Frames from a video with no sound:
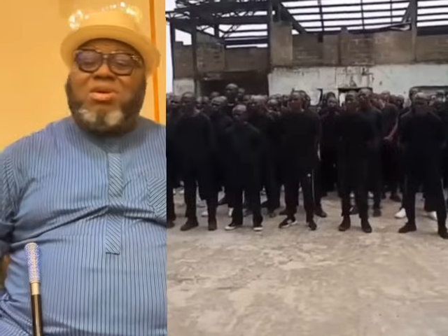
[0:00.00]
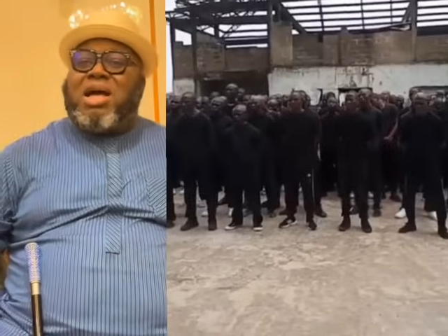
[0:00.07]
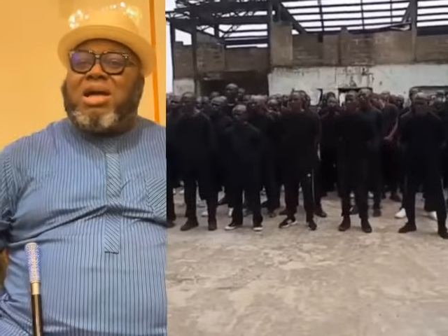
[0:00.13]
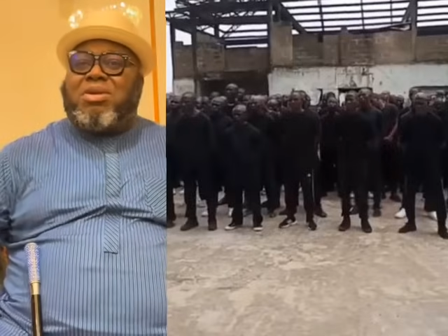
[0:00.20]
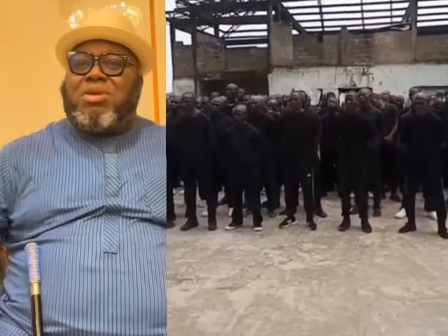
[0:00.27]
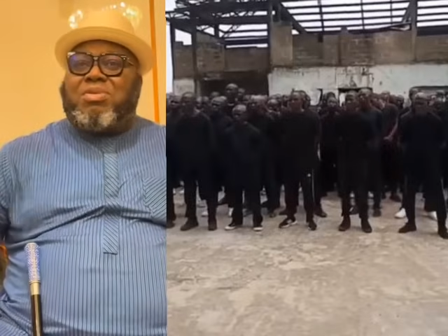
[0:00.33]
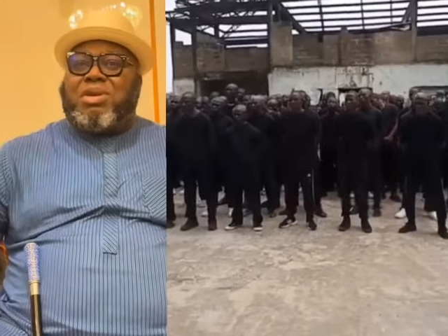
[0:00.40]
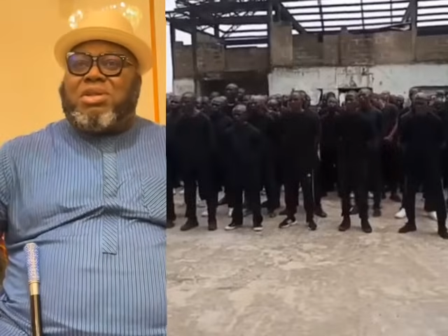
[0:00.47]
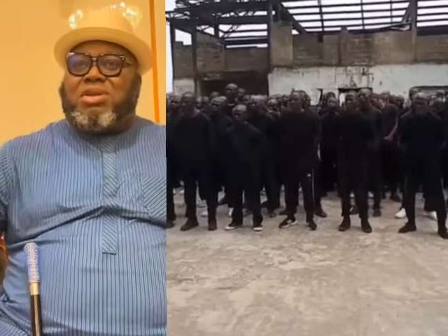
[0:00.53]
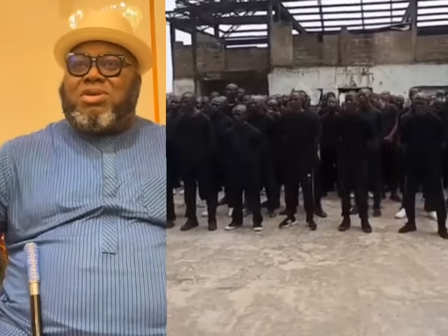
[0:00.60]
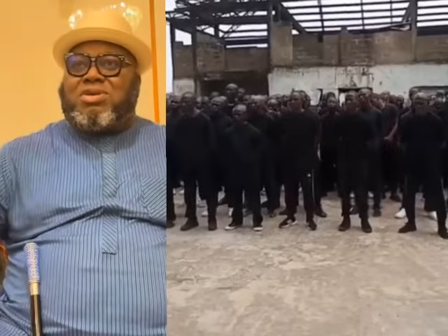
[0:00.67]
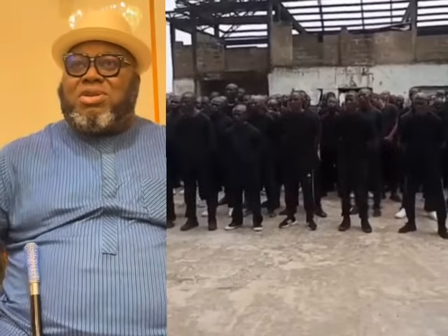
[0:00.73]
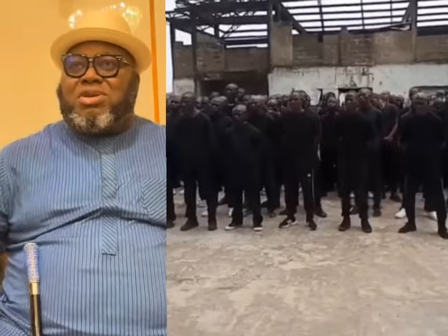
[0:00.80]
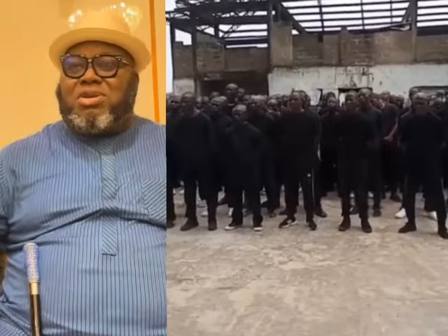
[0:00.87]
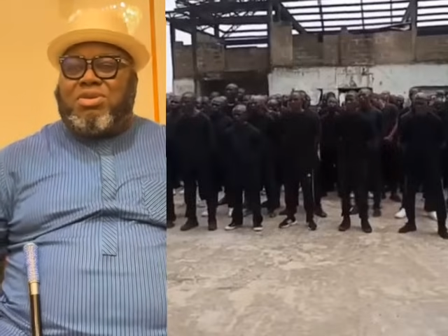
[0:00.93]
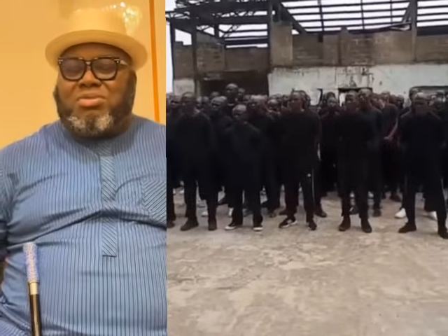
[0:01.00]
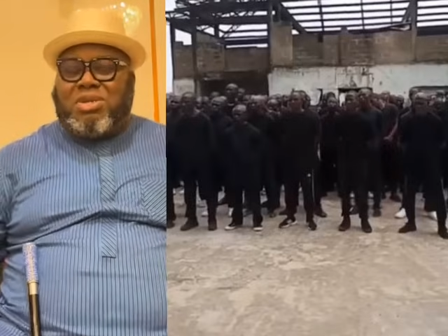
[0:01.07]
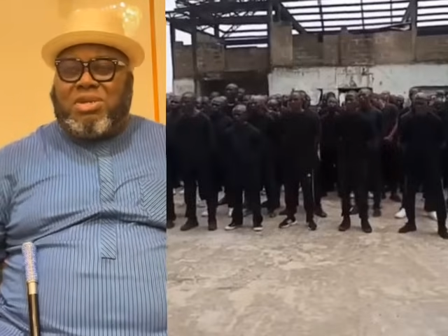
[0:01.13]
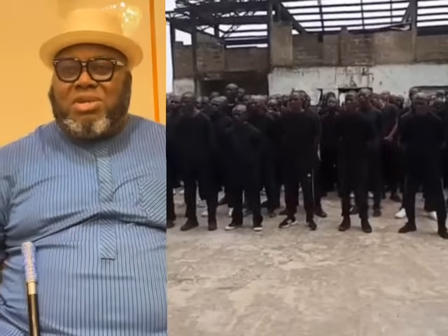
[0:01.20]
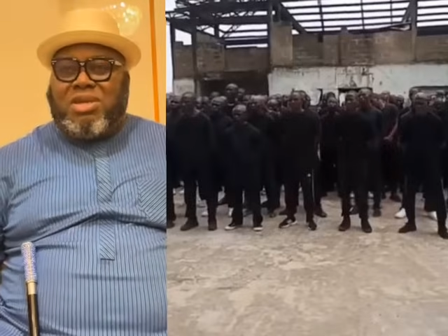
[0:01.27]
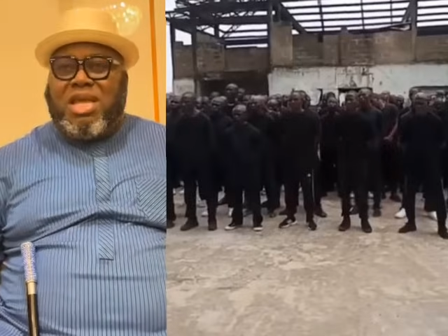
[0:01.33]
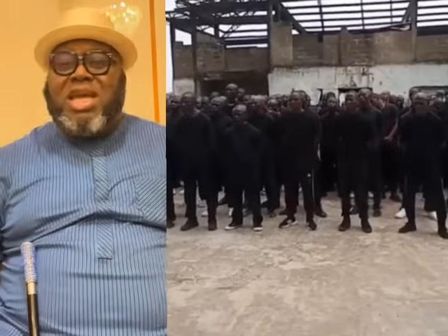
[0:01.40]
Local government
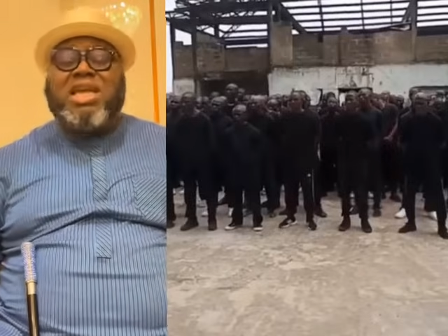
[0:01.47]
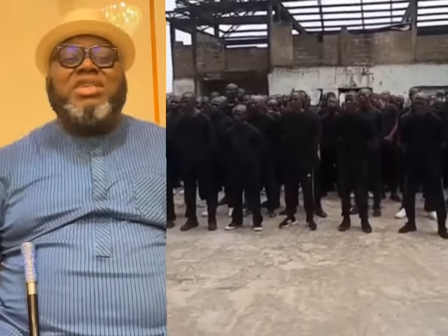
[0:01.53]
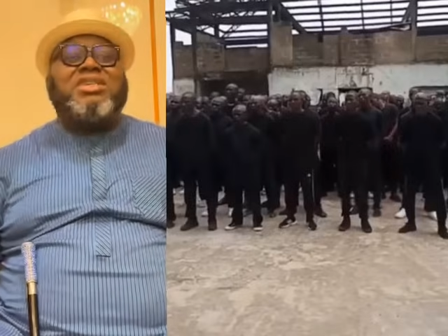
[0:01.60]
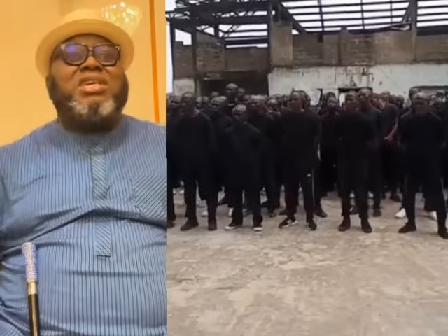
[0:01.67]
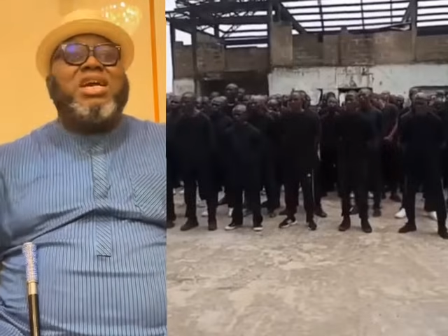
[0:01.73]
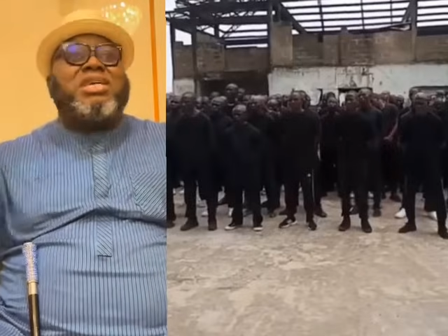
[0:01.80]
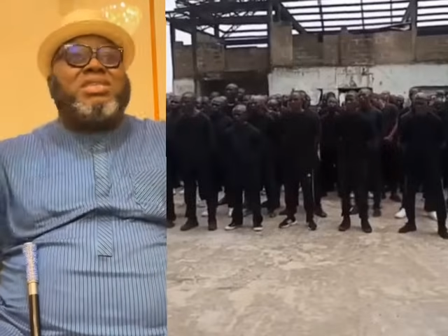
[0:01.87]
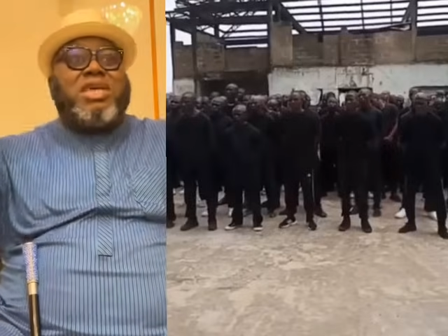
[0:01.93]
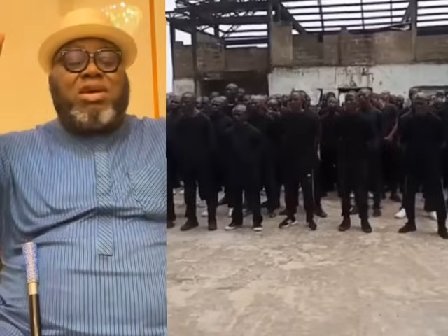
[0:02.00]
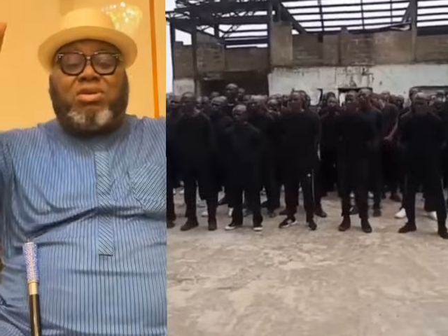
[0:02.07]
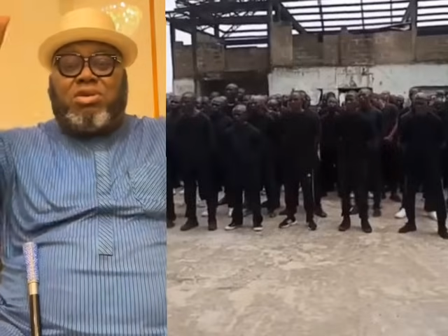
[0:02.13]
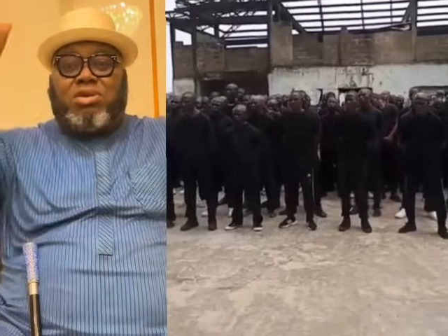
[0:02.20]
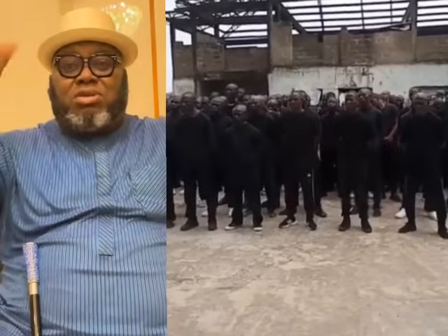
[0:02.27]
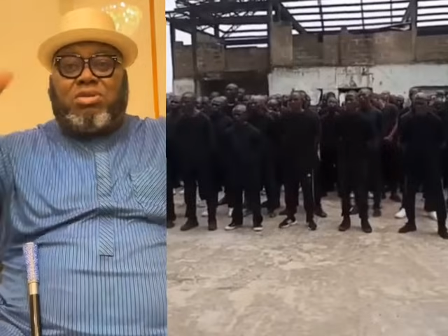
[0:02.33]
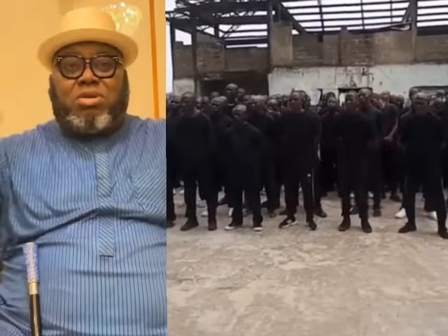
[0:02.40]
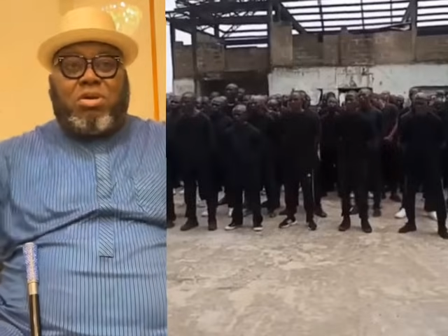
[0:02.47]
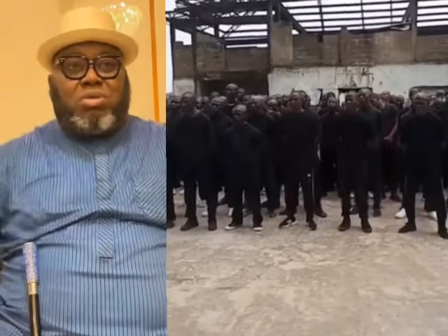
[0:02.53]
autonomy. Angels are going to